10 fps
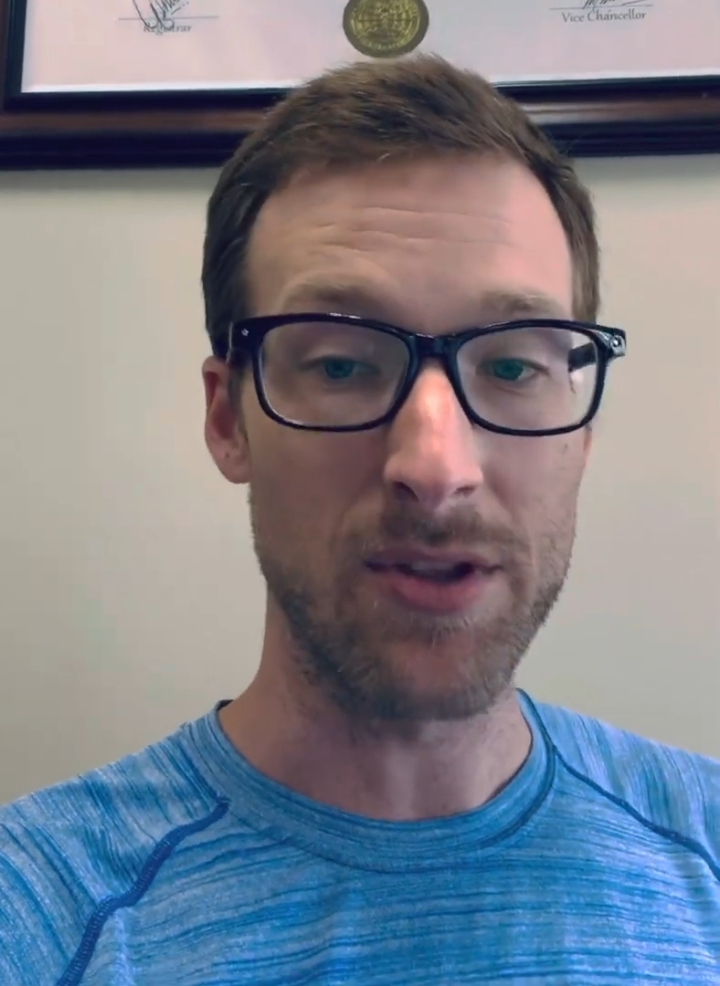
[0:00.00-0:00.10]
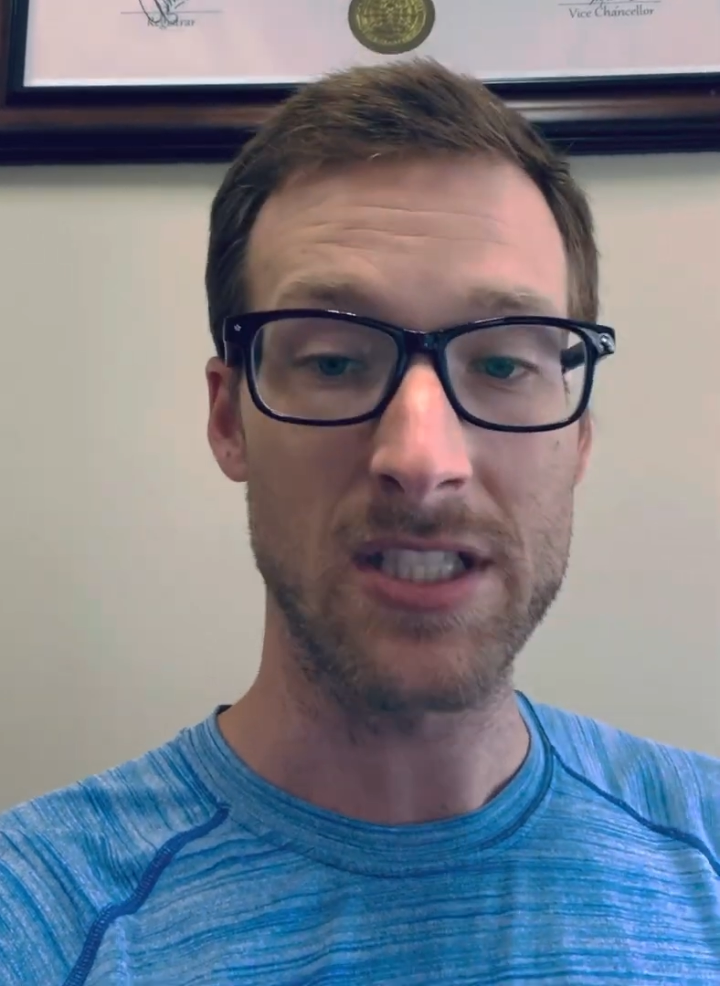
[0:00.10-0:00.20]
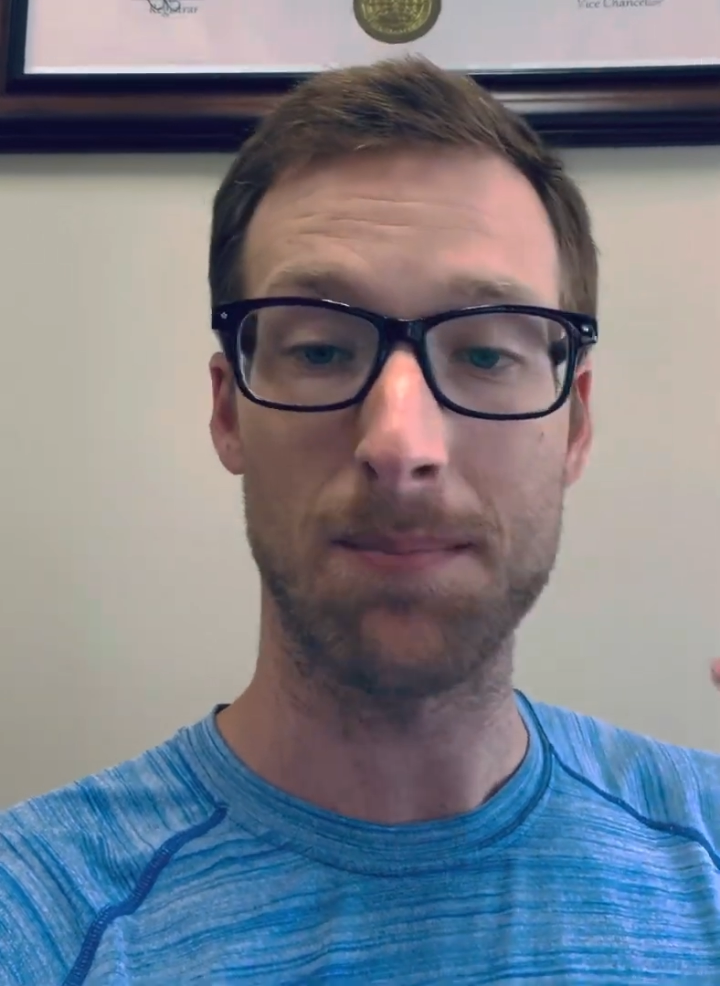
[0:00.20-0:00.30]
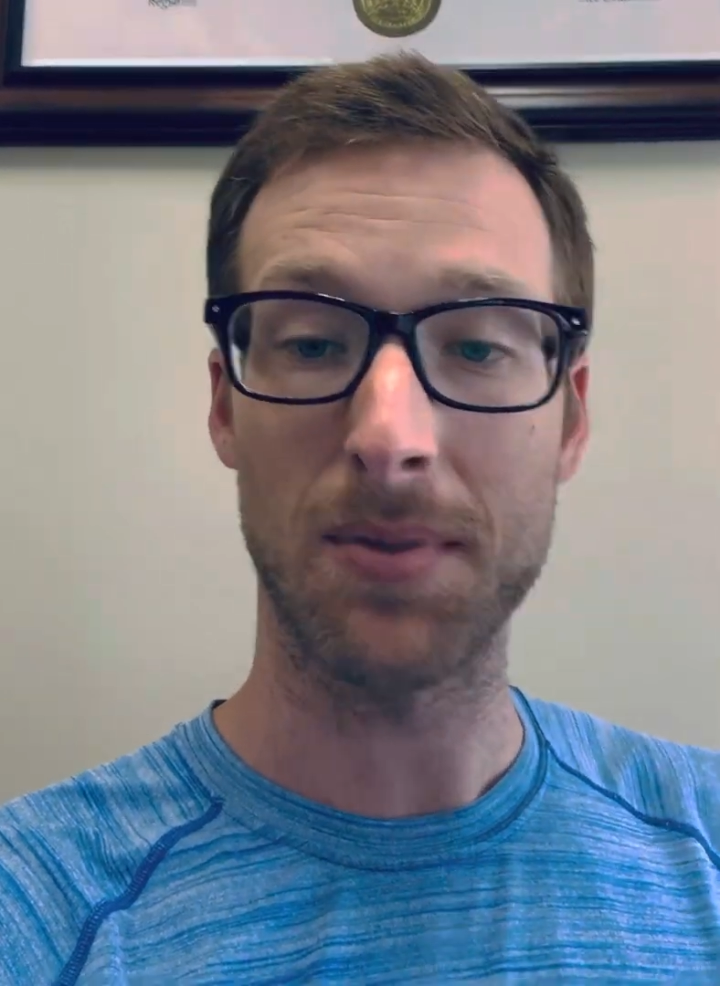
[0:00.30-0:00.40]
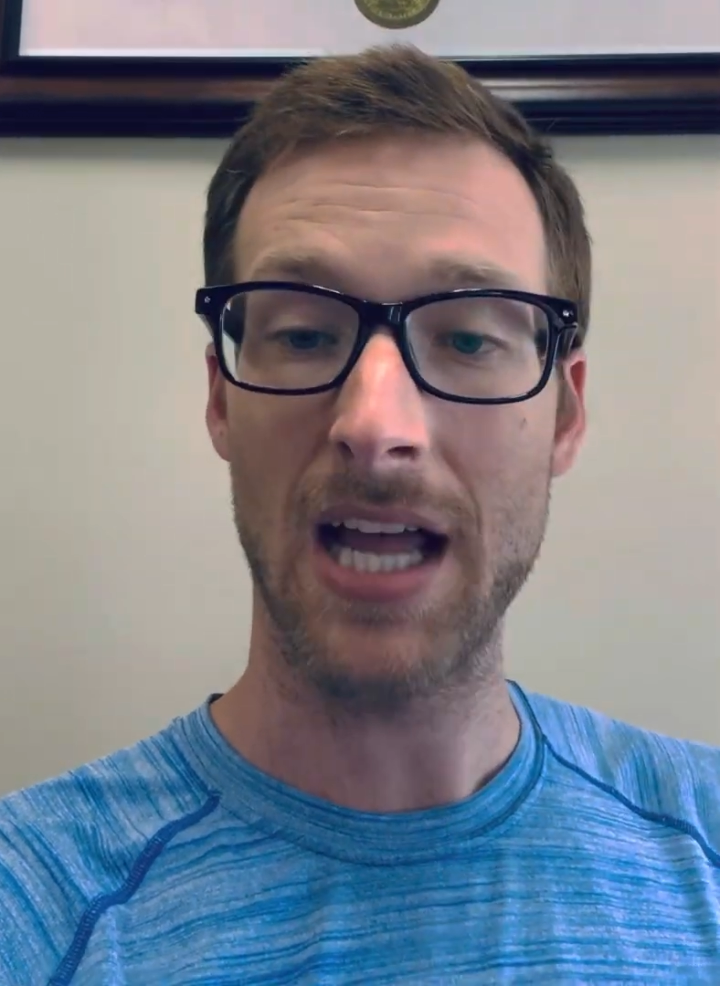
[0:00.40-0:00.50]
The
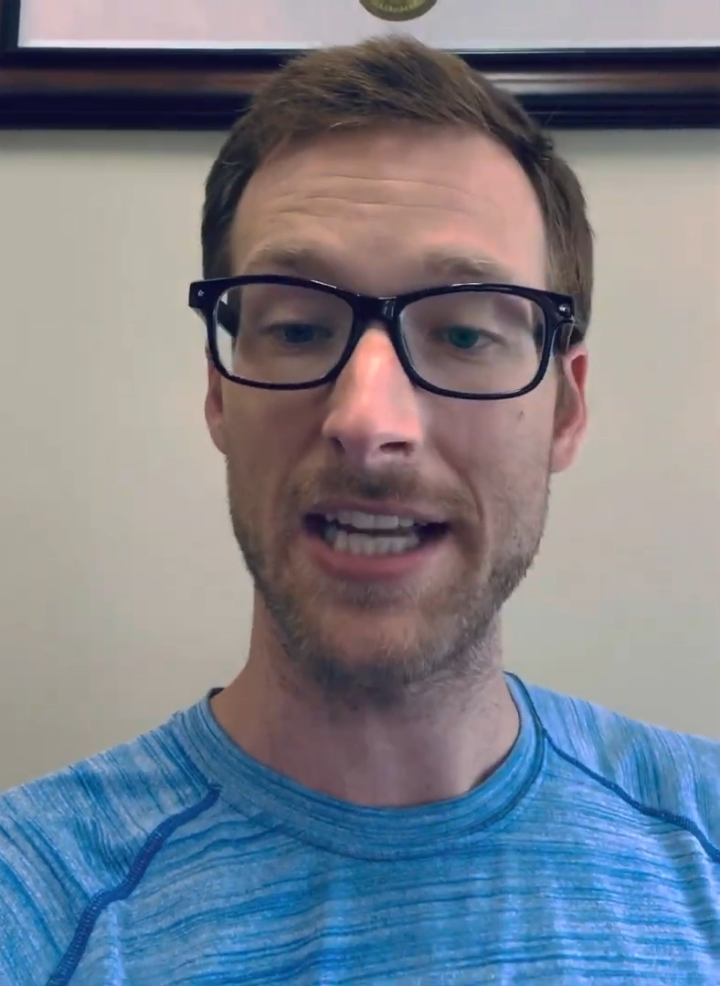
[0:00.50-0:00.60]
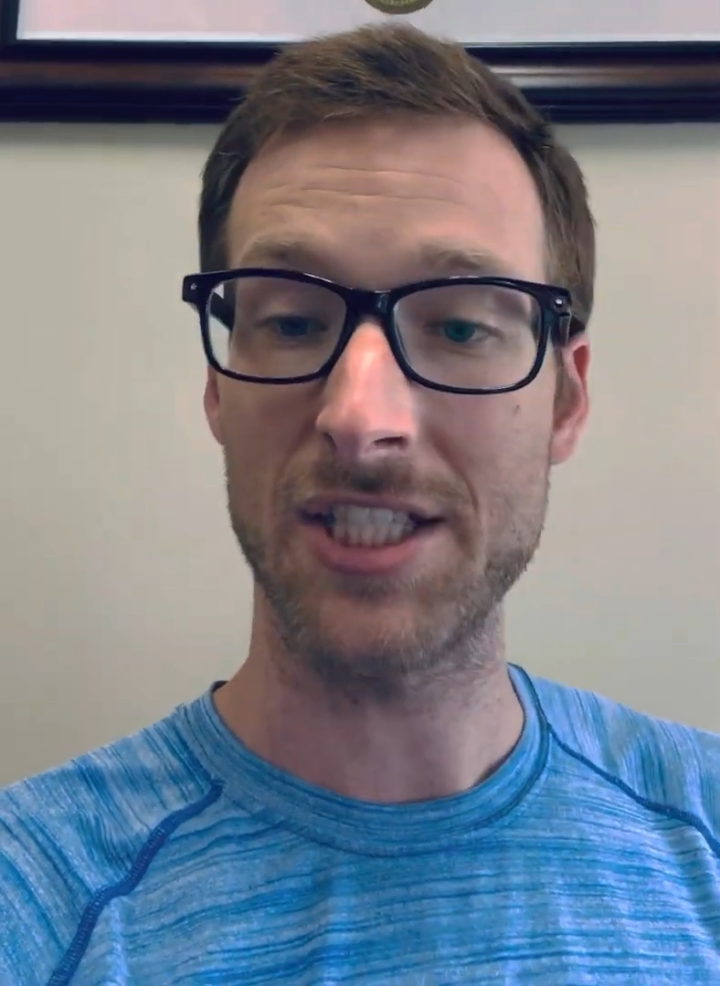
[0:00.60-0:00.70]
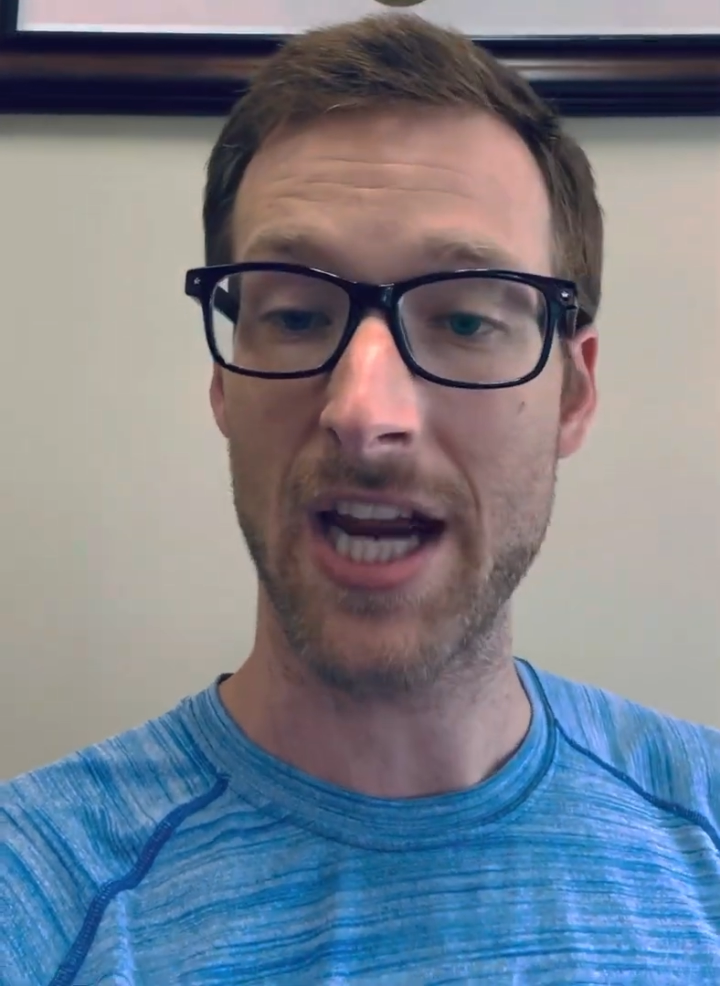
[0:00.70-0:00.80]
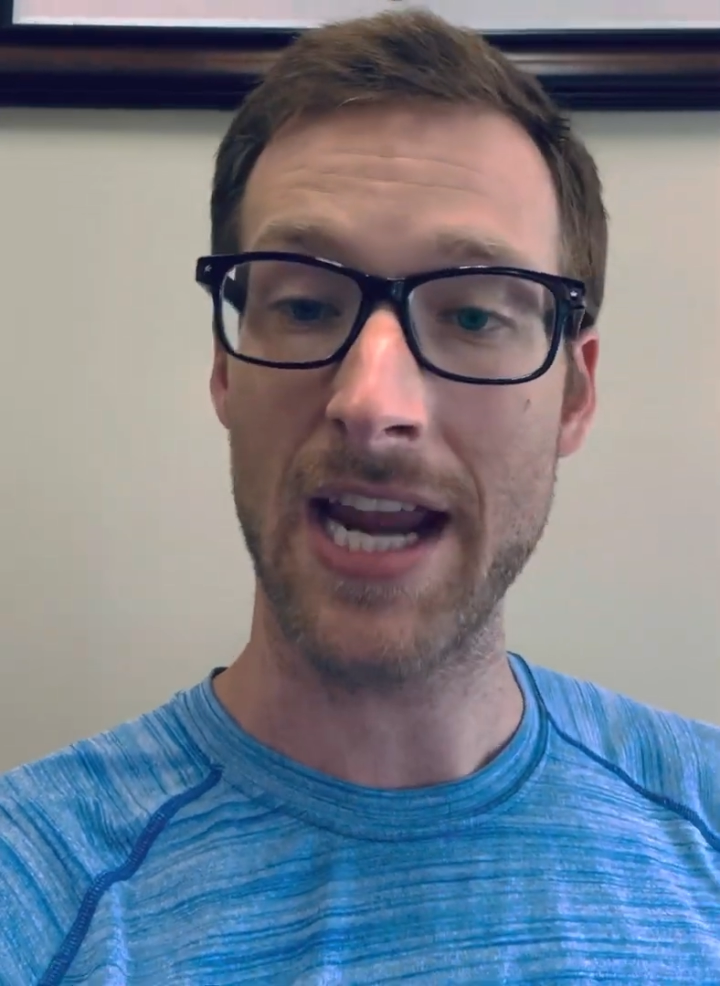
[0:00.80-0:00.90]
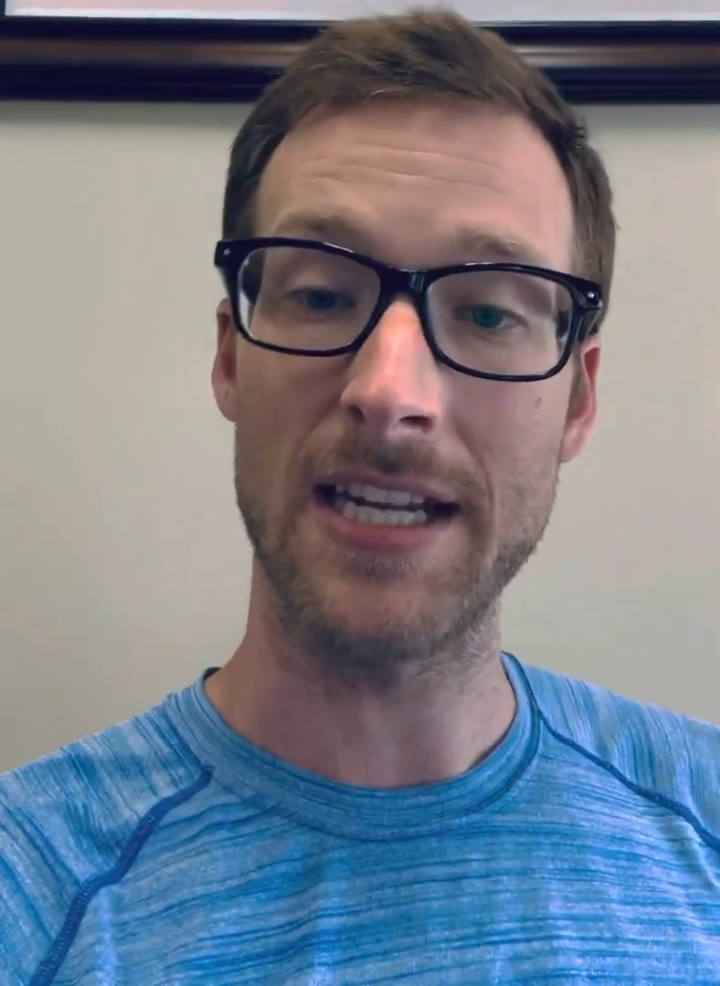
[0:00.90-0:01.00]
supply
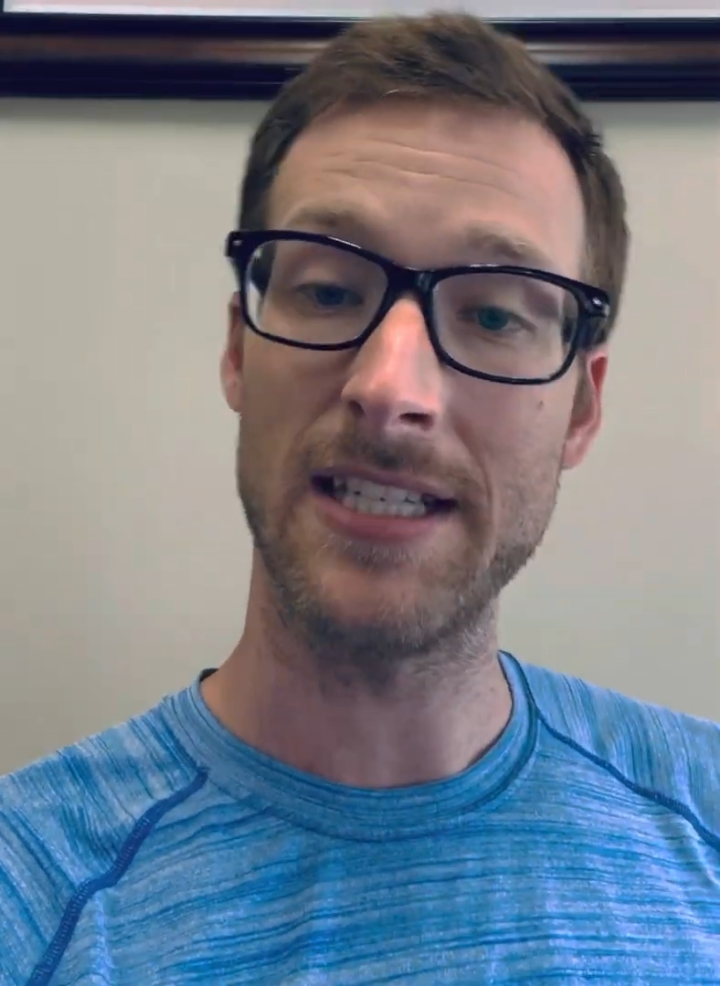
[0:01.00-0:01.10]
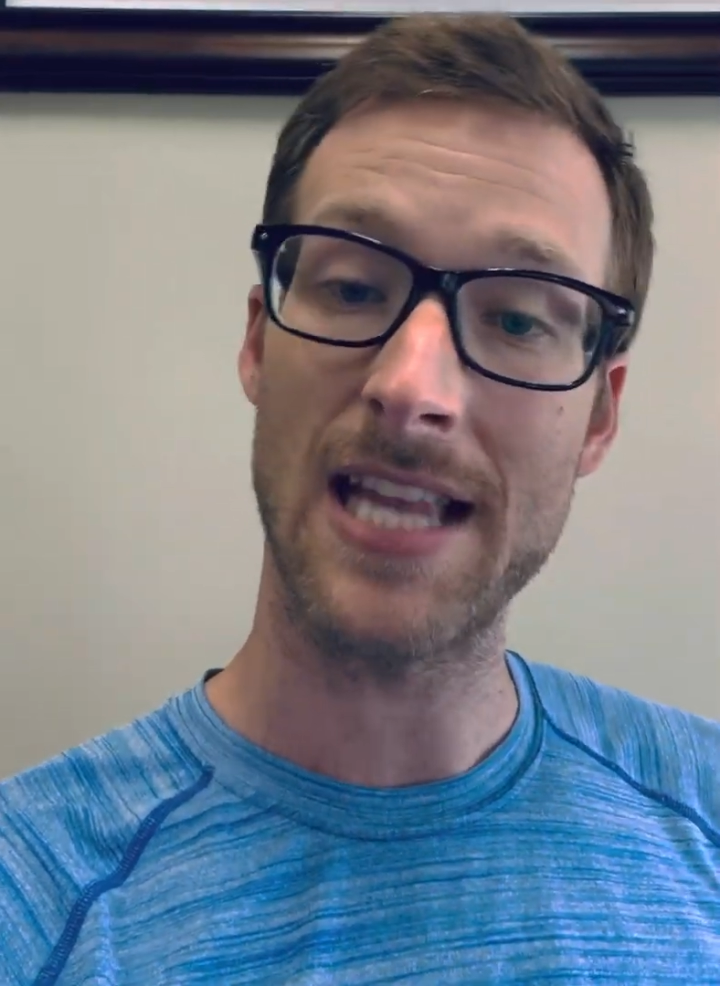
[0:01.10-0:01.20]
chain is